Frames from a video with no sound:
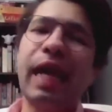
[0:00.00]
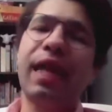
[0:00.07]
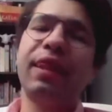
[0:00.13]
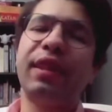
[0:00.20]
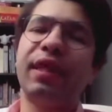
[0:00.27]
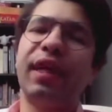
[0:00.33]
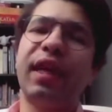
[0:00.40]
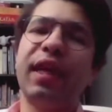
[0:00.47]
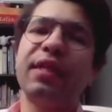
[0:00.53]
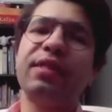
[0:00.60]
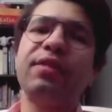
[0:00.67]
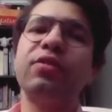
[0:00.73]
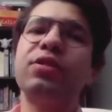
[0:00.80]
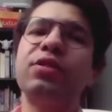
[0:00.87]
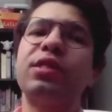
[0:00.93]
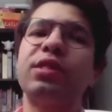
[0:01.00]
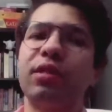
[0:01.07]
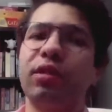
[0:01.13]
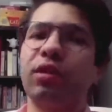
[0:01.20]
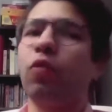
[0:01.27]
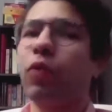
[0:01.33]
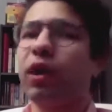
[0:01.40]
And the answer
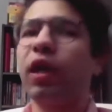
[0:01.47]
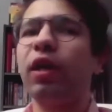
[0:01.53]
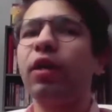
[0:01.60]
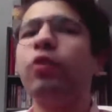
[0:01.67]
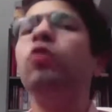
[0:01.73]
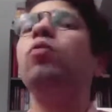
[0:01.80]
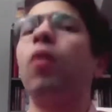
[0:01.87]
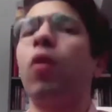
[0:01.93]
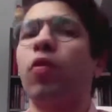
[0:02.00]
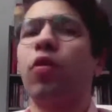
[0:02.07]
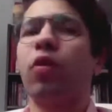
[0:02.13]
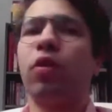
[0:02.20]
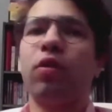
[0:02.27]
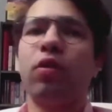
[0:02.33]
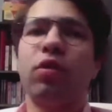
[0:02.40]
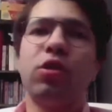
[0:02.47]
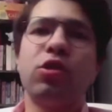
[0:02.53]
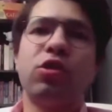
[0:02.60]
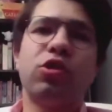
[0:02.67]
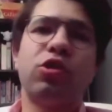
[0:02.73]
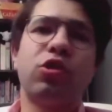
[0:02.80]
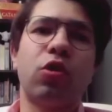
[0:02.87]
is, you know, we kind of do both.
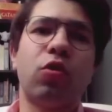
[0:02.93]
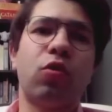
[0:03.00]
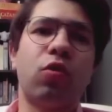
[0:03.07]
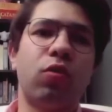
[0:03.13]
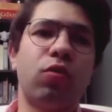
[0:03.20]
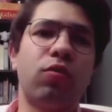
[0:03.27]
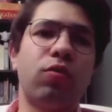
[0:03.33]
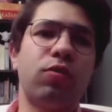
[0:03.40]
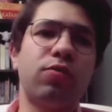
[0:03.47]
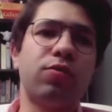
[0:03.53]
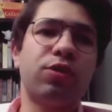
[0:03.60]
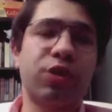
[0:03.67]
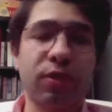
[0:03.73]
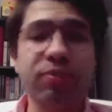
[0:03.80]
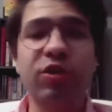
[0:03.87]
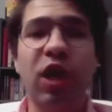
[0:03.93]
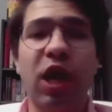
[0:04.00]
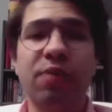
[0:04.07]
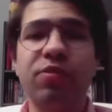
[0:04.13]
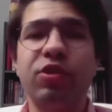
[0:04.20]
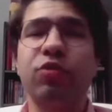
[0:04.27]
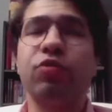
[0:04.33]
So
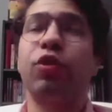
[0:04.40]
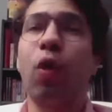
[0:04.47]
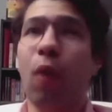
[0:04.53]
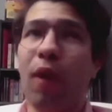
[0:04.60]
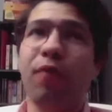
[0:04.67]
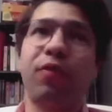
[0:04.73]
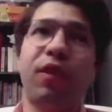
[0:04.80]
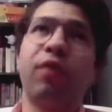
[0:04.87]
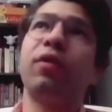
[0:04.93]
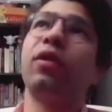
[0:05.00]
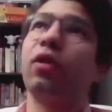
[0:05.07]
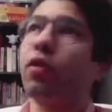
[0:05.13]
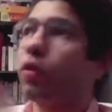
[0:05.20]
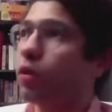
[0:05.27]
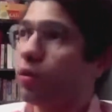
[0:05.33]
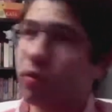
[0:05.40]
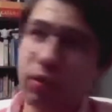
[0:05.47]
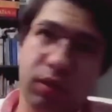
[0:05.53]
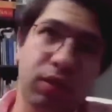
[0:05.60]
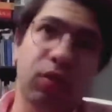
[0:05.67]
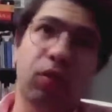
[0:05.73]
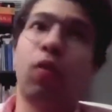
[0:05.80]
sometimes you'd go out there and look,
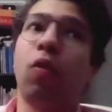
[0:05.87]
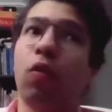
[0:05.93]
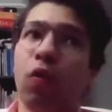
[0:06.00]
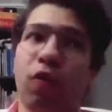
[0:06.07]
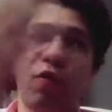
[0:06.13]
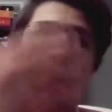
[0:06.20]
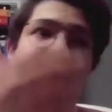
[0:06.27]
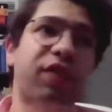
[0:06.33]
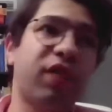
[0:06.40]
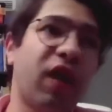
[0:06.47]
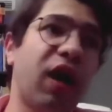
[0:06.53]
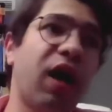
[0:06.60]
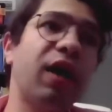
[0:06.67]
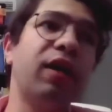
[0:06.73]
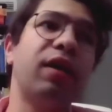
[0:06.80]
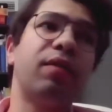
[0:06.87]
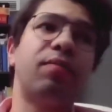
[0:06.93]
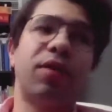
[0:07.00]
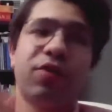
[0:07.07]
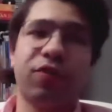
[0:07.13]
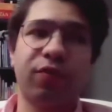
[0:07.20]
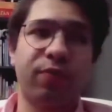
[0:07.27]
you know, all over the sky
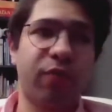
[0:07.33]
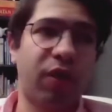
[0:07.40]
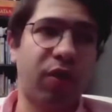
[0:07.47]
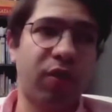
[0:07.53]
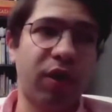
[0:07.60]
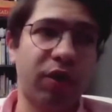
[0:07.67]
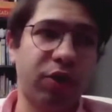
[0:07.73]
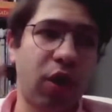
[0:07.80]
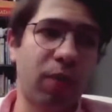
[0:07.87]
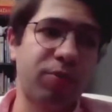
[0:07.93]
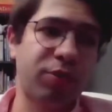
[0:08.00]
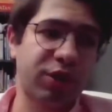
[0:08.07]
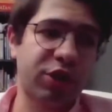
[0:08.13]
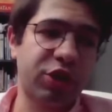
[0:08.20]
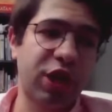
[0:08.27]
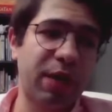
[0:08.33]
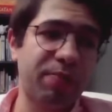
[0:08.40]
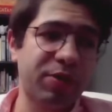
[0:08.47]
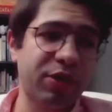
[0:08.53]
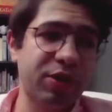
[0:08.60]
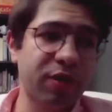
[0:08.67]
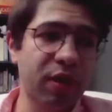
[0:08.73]
and measure faraway objects'
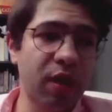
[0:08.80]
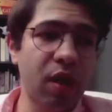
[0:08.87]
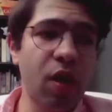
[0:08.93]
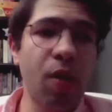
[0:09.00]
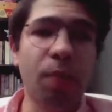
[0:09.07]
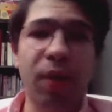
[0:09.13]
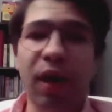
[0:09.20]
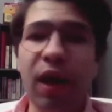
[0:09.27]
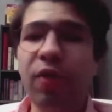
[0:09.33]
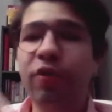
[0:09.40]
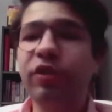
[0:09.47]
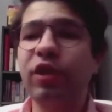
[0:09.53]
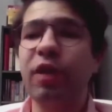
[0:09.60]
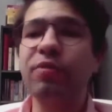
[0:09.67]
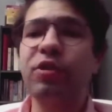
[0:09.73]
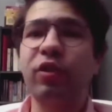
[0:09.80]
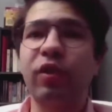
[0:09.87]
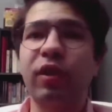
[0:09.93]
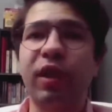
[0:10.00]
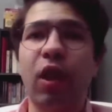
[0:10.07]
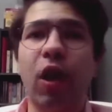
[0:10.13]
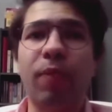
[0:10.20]
shapes, but other times
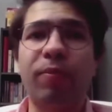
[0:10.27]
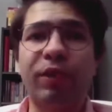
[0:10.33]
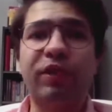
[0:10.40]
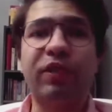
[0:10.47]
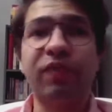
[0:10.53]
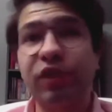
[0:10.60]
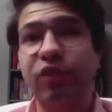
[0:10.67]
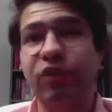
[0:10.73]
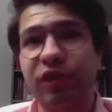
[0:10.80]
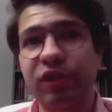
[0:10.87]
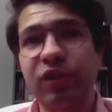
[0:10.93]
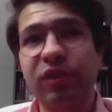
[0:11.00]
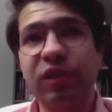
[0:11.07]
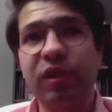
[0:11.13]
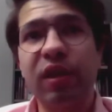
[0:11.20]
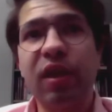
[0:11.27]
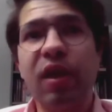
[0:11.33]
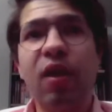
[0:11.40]
you look at objects of interest.